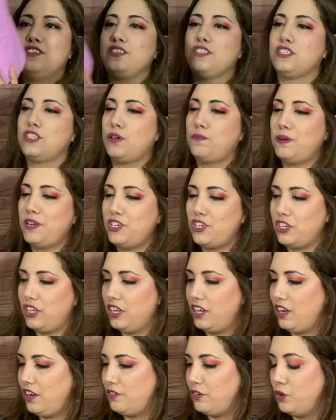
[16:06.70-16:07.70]
So much
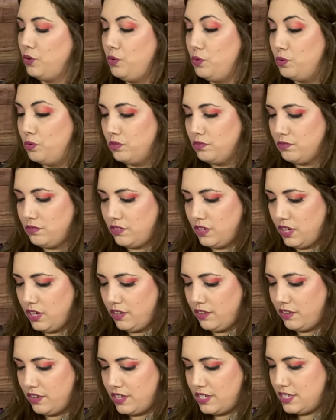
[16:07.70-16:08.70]
love. Ooh,
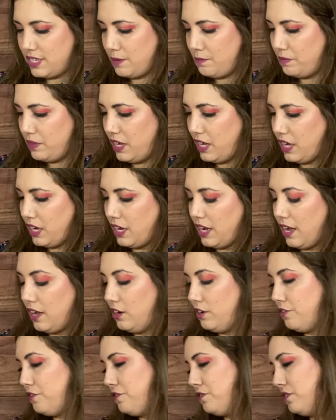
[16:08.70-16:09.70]
there's something kind
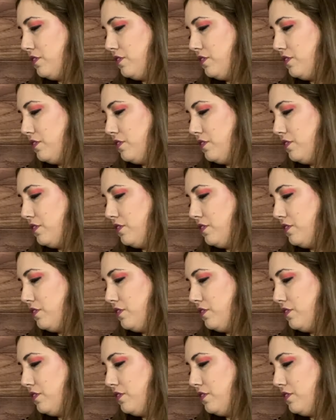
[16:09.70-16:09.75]
of